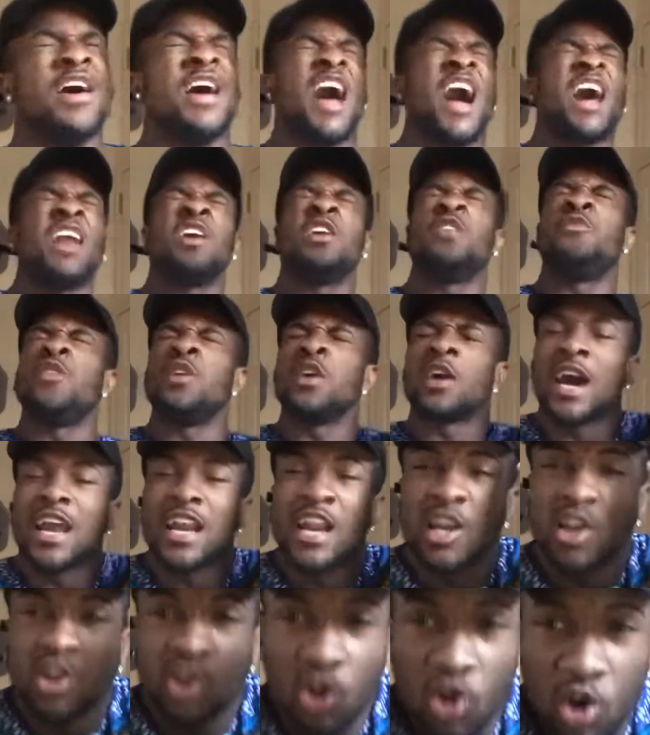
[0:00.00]
I know the video kind
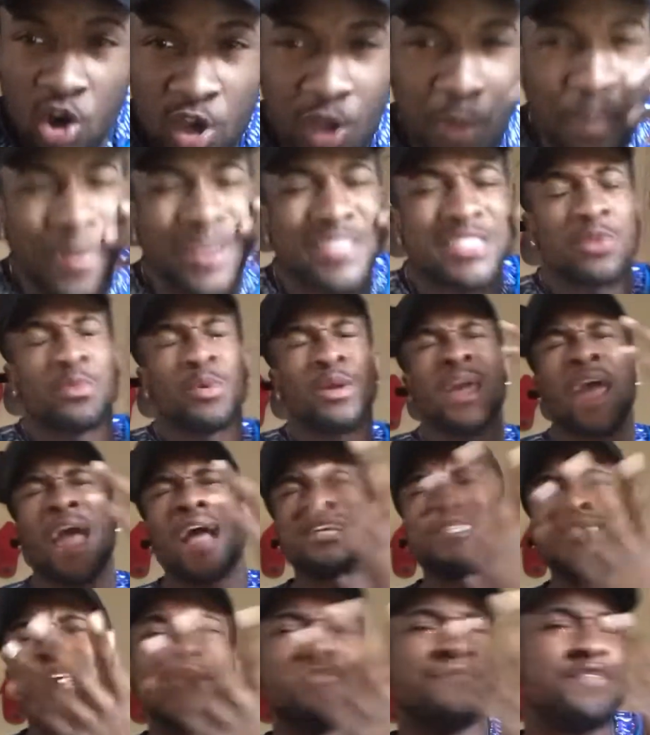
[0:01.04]
of long, but it's a
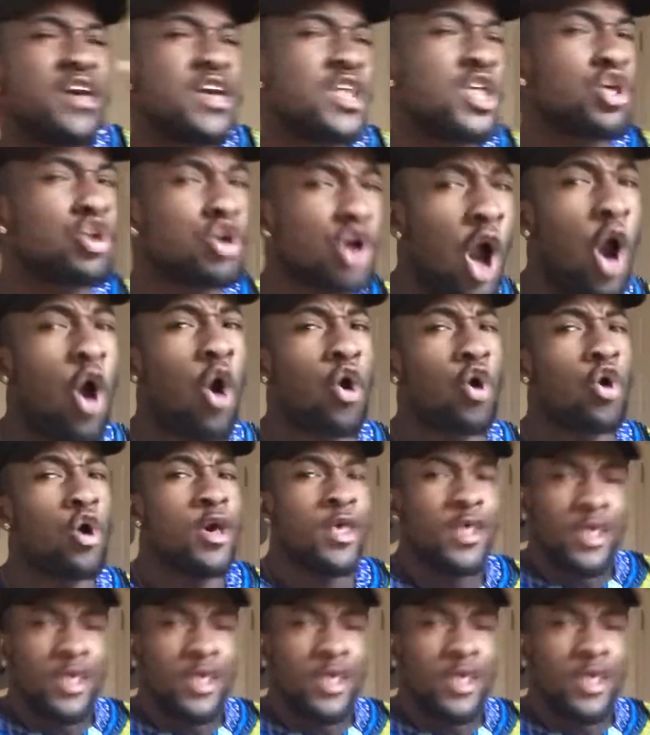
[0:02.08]
reaction video.